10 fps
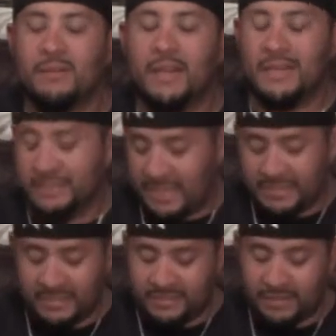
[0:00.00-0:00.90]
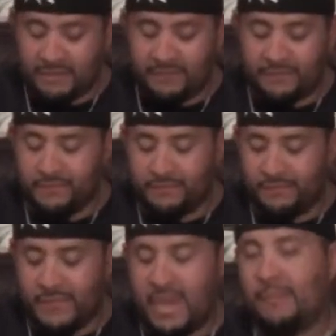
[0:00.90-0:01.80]
I just love
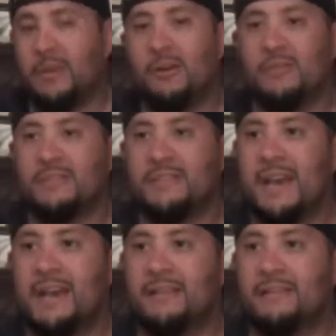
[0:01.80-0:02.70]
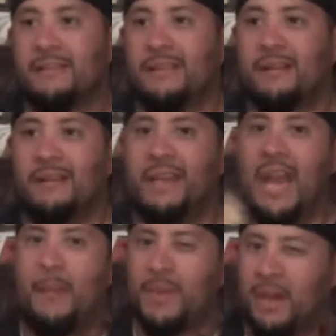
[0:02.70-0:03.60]
Namco. It's not a
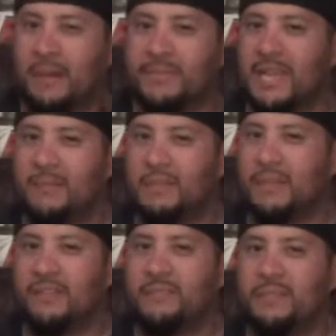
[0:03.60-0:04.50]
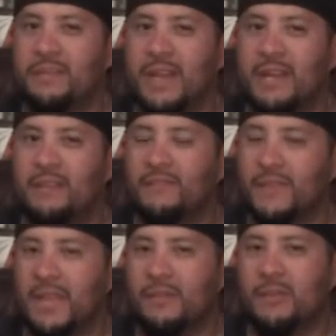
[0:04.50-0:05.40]
Capcom type of love, but I love
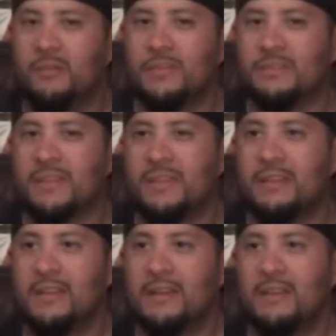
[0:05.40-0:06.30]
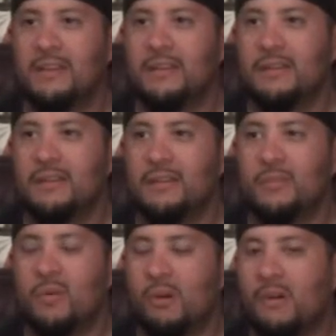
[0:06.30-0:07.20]
Namco because they,
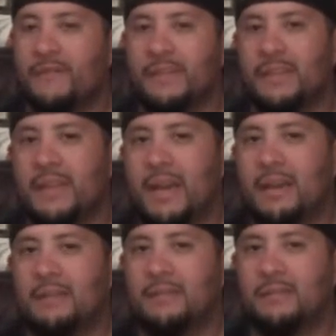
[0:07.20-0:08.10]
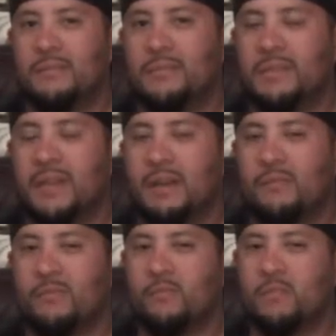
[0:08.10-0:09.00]
more often than not, put
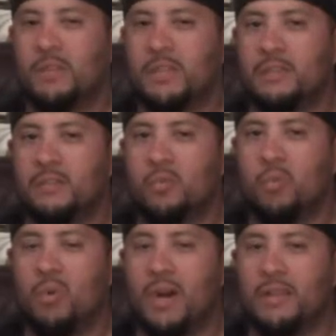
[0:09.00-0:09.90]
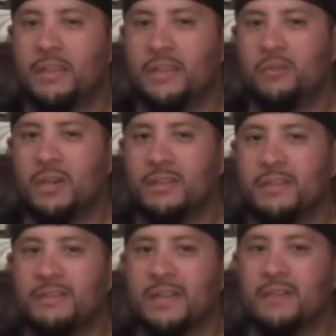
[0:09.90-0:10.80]
out really
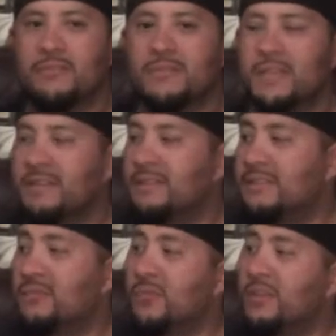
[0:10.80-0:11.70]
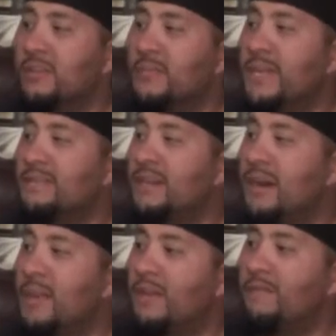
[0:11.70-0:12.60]
quality titles, and this is one of them. Ace
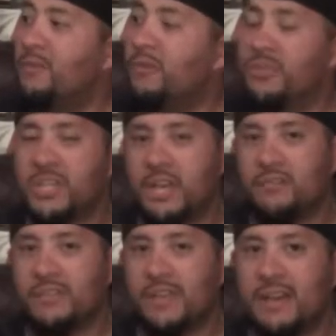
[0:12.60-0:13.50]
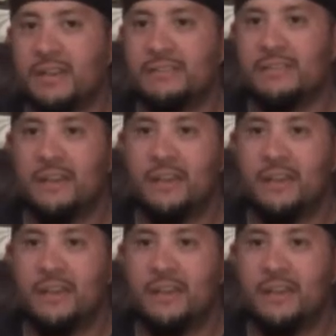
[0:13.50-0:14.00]
Combat 4, Shattered Skies.